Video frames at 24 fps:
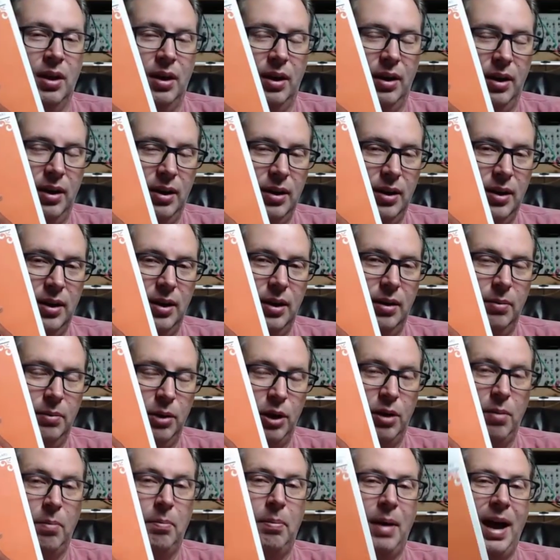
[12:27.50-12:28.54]
You
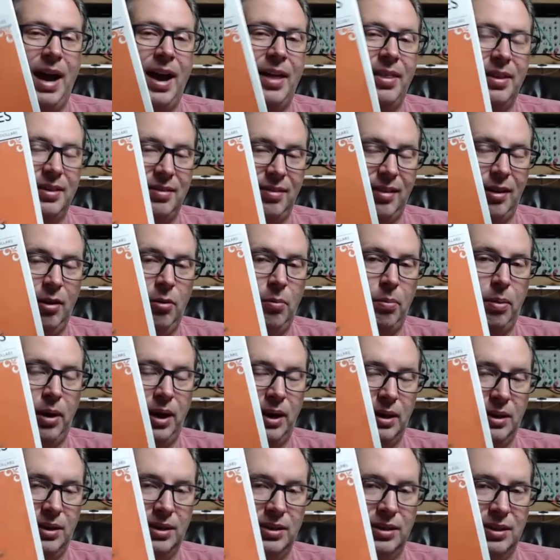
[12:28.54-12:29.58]
can buy the Sound
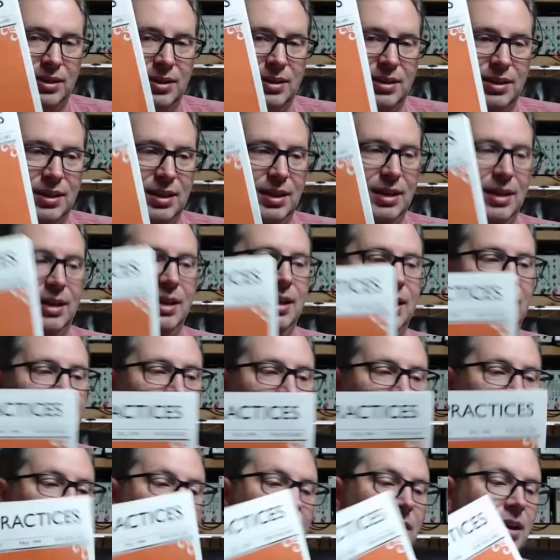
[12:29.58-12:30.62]
Practices
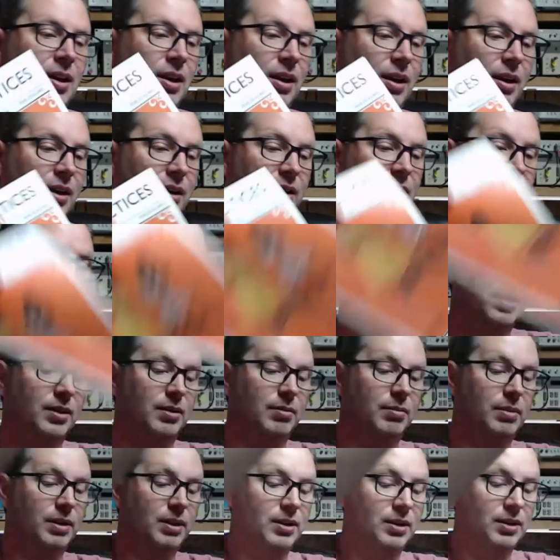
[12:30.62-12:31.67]
CD.
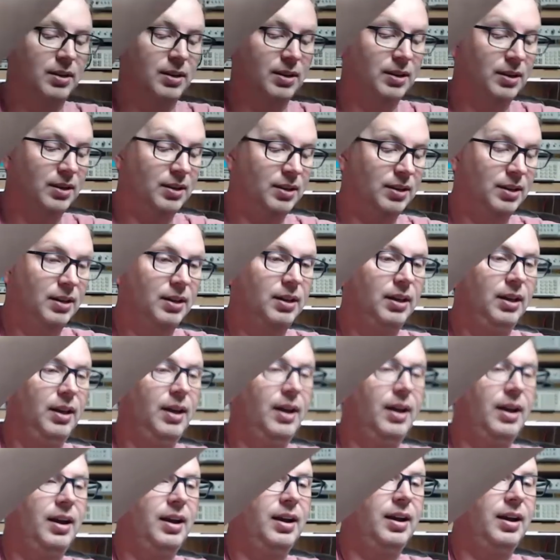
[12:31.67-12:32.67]
Yeah.